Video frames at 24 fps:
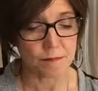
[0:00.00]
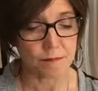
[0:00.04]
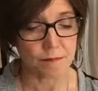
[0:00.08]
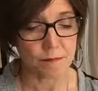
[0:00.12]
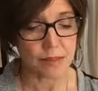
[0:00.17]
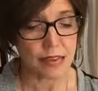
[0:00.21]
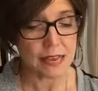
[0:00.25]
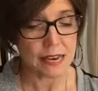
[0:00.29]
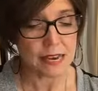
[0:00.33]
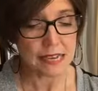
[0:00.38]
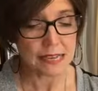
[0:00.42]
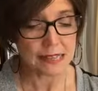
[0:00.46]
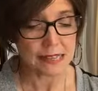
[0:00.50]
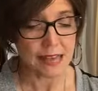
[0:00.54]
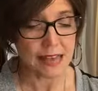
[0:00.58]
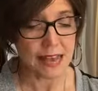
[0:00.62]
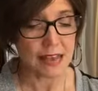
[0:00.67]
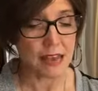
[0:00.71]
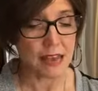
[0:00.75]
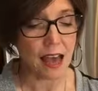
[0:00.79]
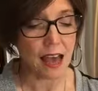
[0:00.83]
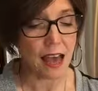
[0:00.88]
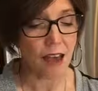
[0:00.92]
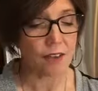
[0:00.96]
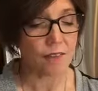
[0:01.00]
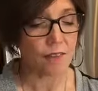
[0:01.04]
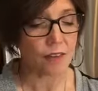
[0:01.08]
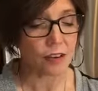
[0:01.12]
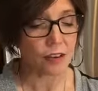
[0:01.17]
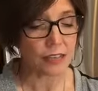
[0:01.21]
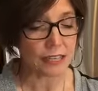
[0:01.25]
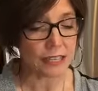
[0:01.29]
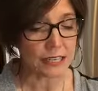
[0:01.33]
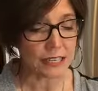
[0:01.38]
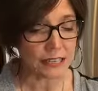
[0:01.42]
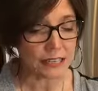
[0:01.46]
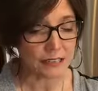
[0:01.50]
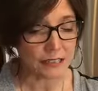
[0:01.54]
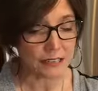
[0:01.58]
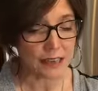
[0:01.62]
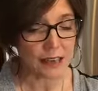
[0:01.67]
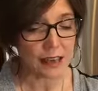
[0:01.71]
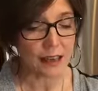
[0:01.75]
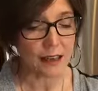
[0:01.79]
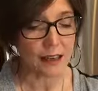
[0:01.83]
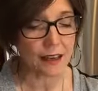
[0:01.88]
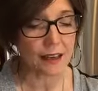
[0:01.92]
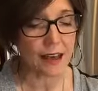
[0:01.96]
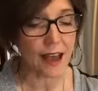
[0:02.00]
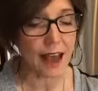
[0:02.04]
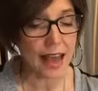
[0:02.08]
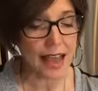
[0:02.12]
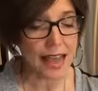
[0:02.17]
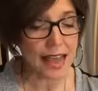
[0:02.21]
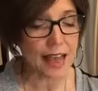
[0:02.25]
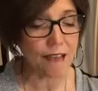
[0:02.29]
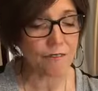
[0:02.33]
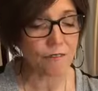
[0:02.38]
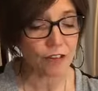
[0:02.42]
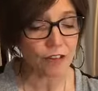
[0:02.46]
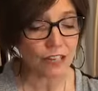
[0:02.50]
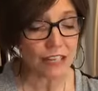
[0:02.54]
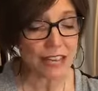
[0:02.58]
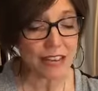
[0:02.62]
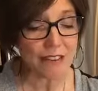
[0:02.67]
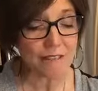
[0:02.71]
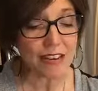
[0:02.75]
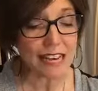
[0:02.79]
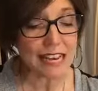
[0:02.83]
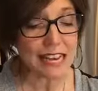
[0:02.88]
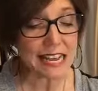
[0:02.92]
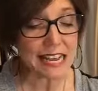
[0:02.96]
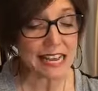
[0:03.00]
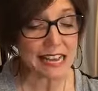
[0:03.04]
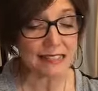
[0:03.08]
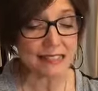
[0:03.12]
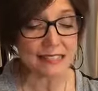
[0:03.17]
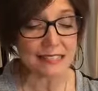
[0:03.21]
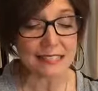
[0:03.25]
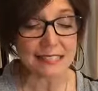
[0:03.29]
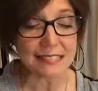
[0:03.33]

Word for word: anything, I for Uh, I have forgiven it in the